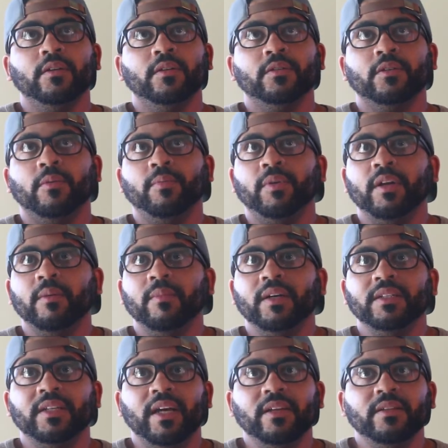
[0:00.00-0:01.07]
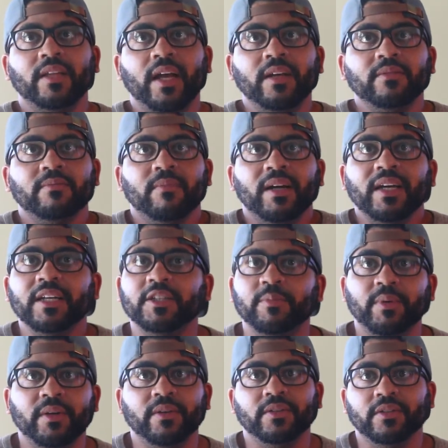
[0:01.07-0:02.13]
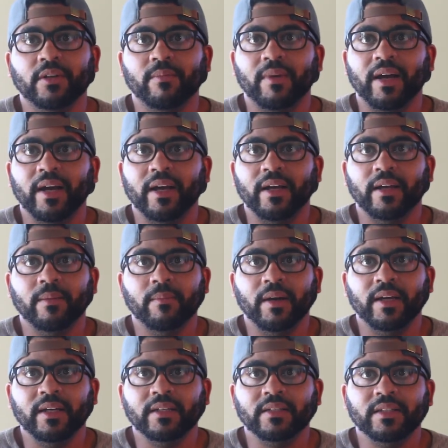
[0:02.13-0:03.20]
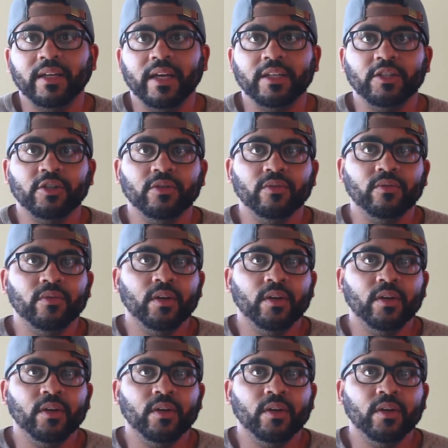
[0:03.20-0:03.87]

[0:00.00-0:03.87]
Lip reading: So pretty much that's my experience on my HESI A2.